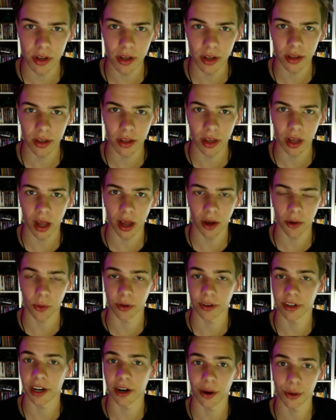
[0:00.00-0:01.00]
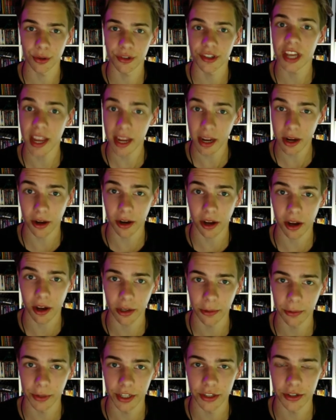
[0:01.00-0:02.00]
or their own take on
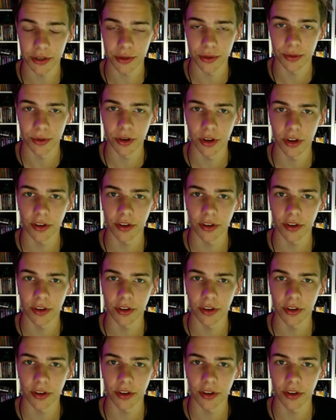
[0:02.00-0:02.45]
Halloween 2?